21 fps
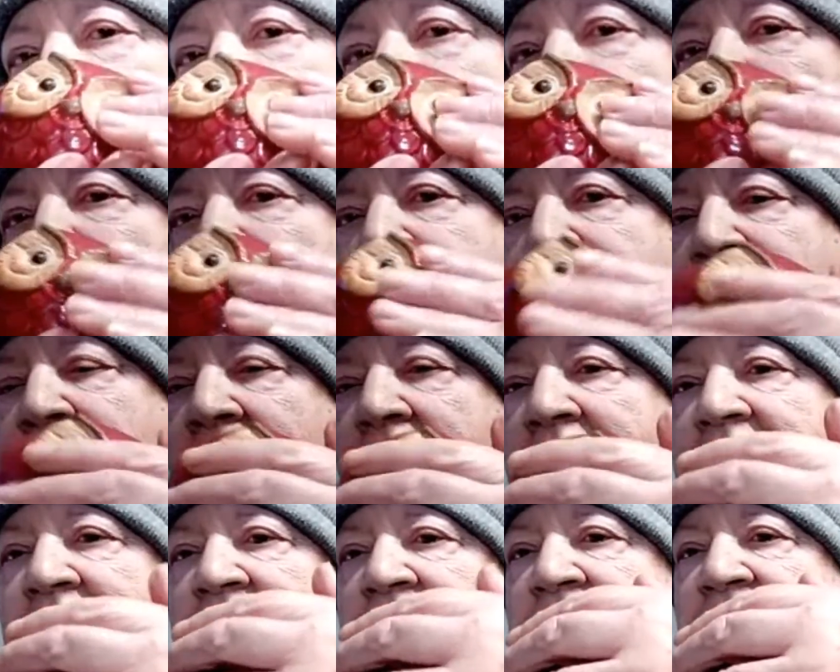opaque.
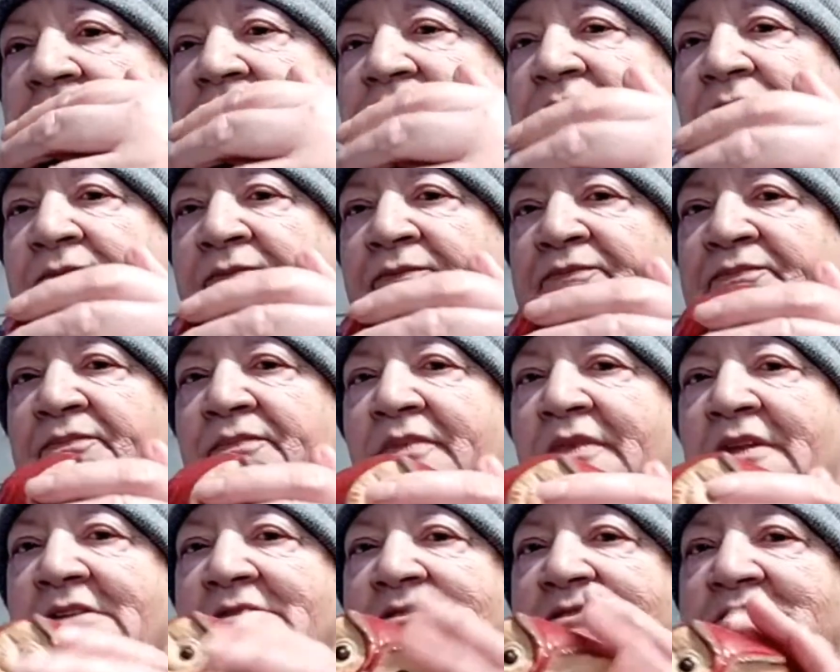
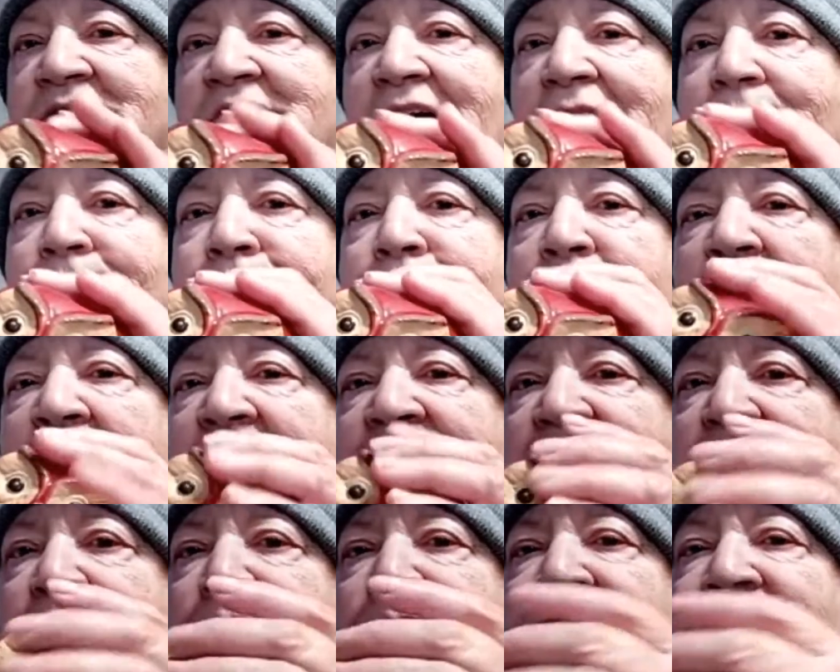Like
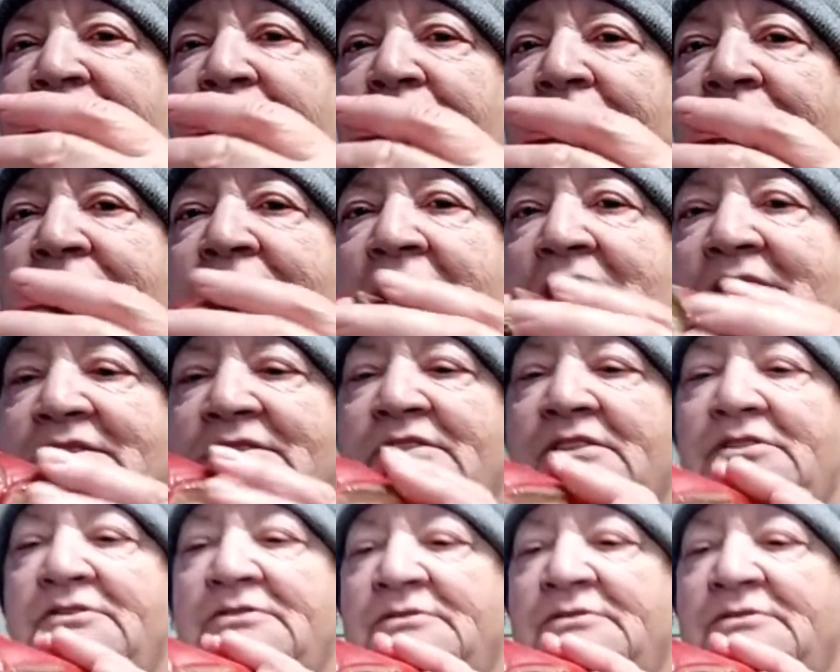bisque. Very nice.